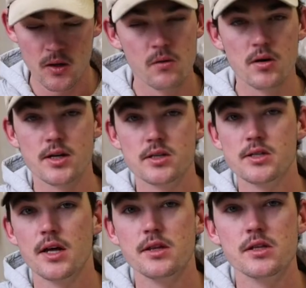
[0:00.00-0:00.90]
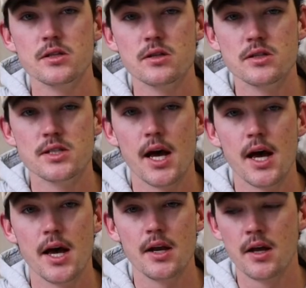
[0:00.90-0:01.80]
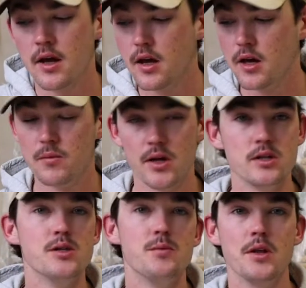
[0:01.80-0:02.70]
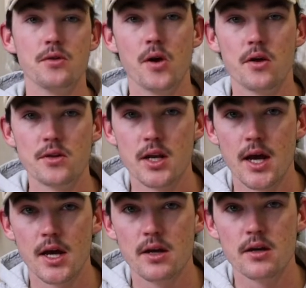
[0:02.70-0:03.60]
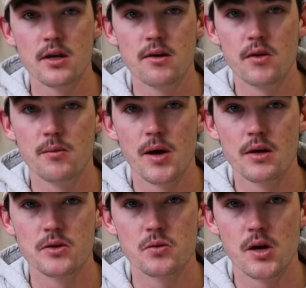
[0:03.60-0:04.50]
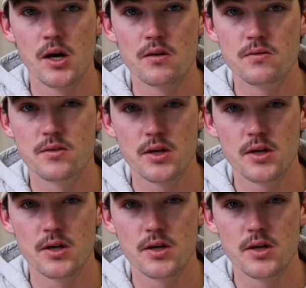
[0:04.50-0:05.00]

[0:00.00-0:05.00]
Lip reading: We're gonna set this aside, let it spin throughout the night, give it about 12